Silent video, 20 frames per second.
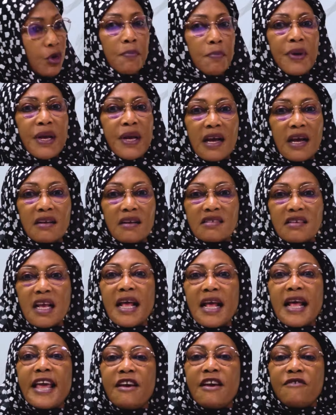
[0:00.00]
Because
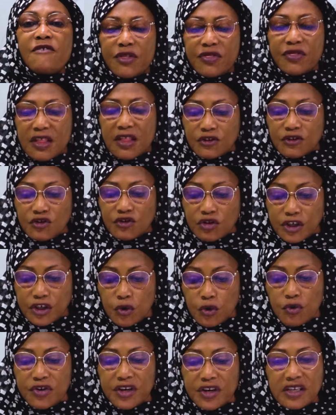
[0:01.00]
even the
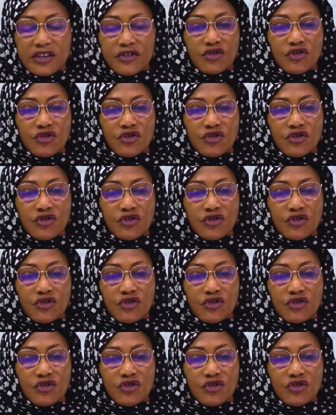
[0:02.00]
security